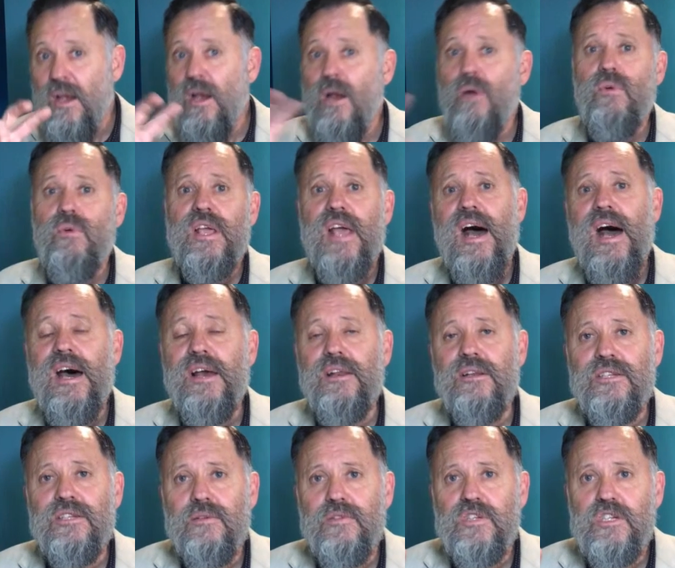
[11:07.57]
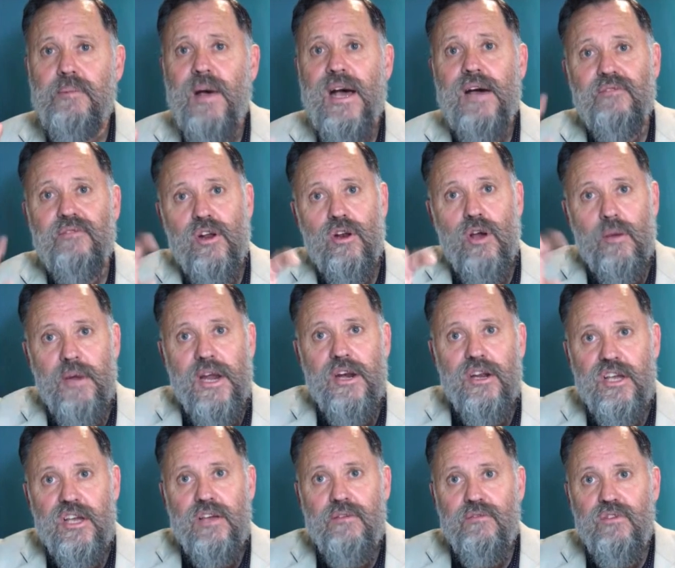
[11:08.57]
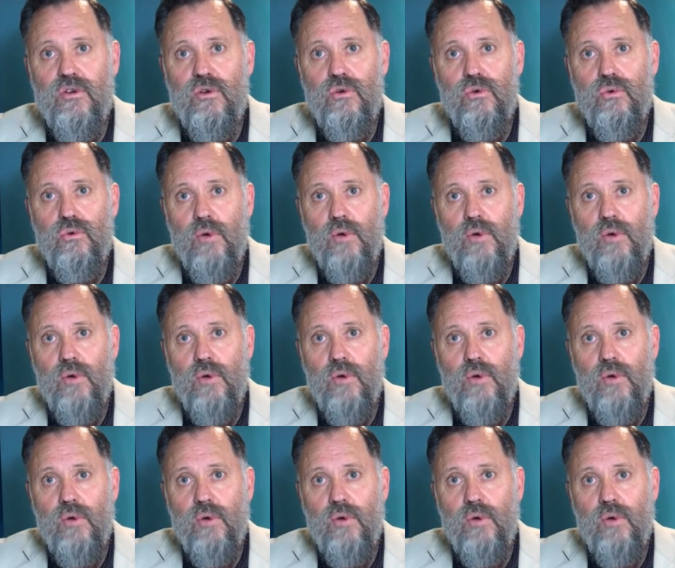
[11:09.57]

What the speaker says: Regardless of the smartphone, I'm going to give you